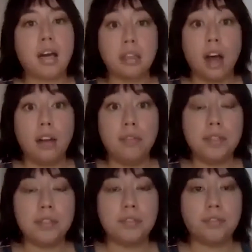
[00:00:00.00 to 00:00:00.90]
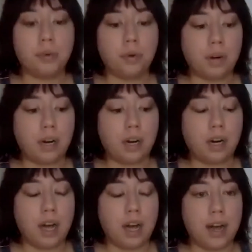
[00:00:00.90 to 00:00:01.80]
gloves
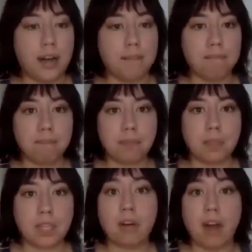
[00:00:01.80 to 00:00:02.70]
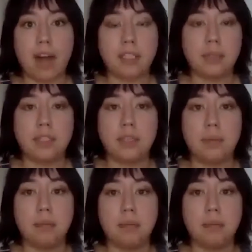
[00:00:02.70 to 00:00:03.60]
for interacting with
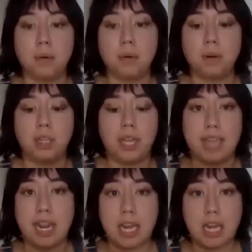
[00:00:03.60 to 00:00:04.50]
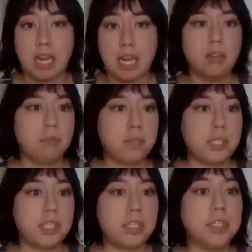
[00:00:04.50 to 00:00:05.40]
some of the more like staining
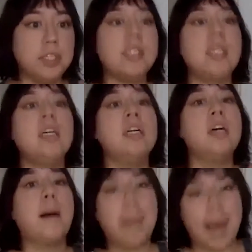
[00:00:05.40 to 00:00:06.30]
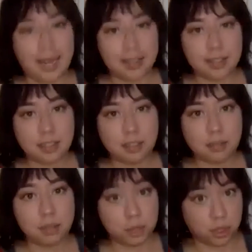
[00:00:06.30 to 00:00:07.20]
materials, a mask,
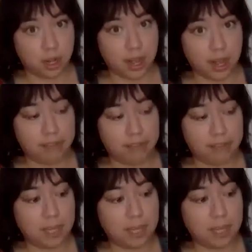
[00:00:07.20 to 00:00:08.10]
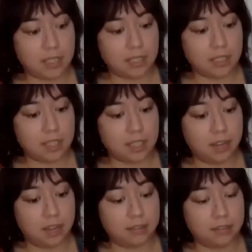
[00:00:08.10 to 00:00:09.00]
which we should all have because
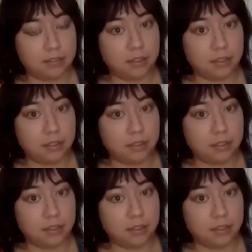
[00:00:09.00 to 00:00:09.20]
of